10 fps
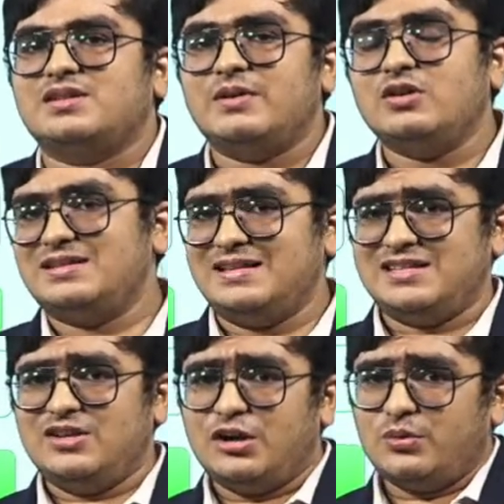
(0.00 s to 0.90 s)
because let's
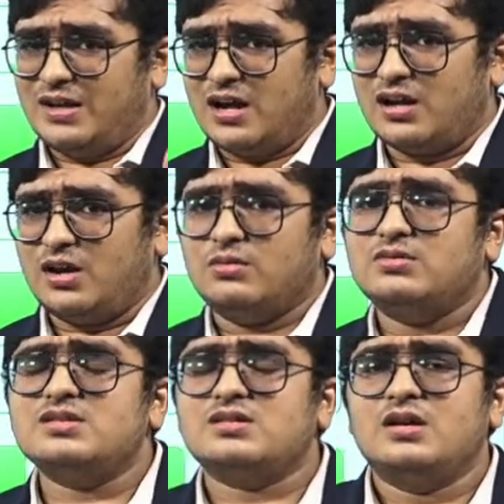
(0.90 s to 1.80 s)
say you are doing
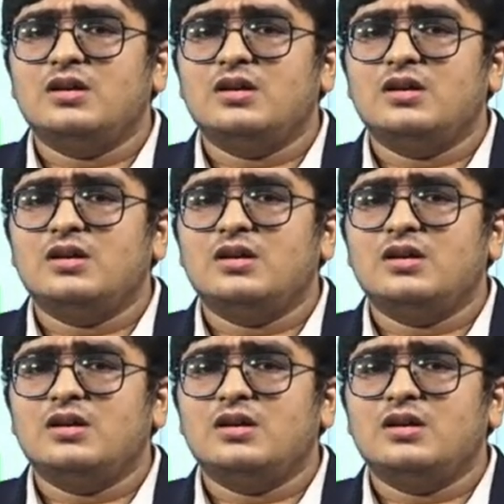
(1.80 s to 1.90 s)
accounts.